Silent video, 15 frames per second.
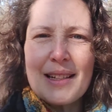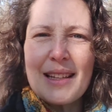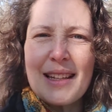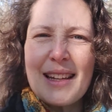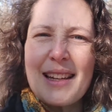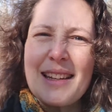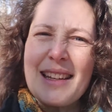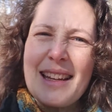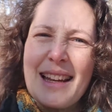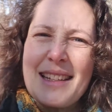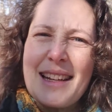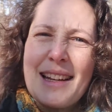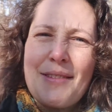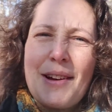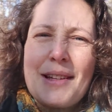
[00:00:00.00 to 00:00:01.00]

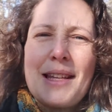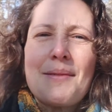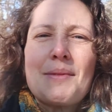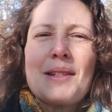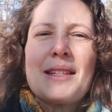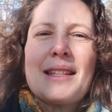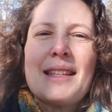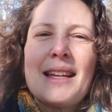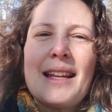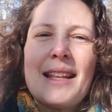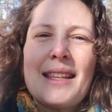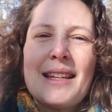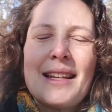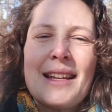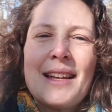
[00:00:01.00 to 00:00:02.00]
you get what I'm saying? Just
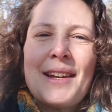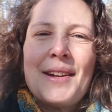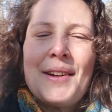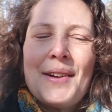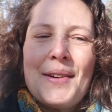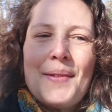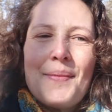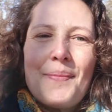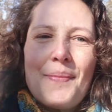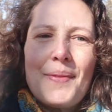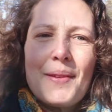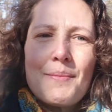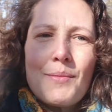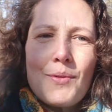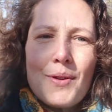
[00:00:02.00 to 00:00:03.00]
the
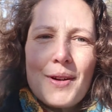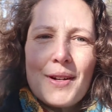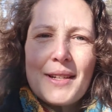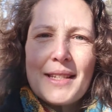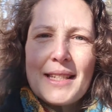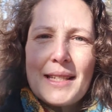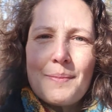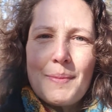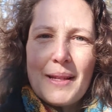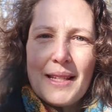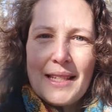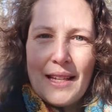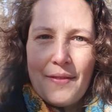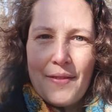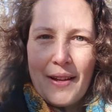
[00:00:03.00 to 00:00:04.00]
more
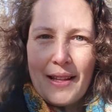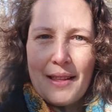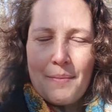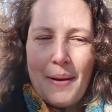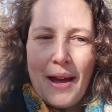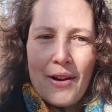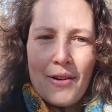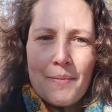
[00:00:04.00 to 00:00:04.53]
specific, the better.